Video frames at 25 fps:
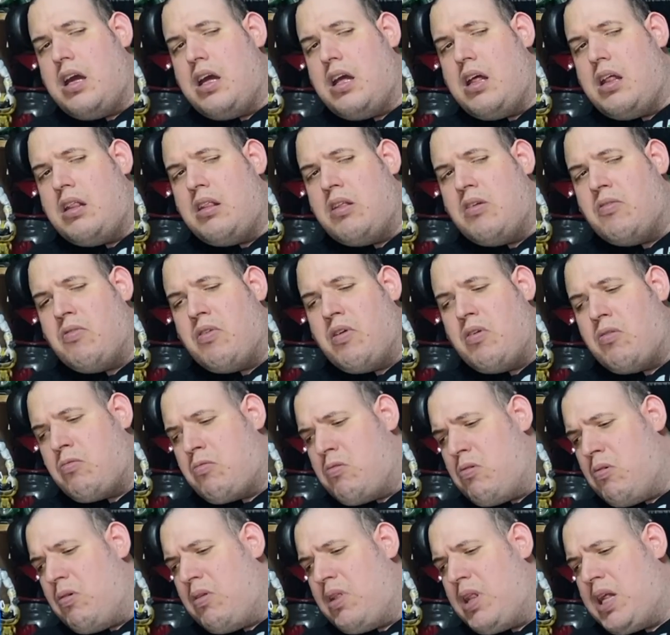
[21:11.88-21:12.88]
That's what I'm
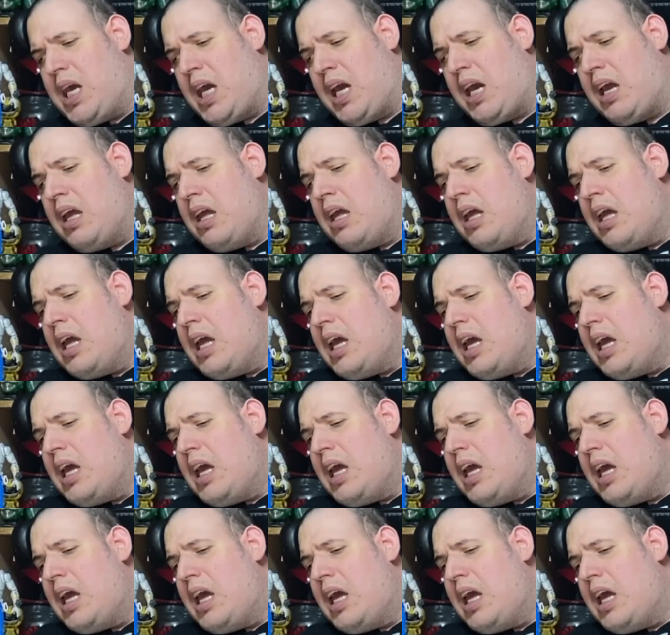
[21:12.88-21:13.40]
trying to think.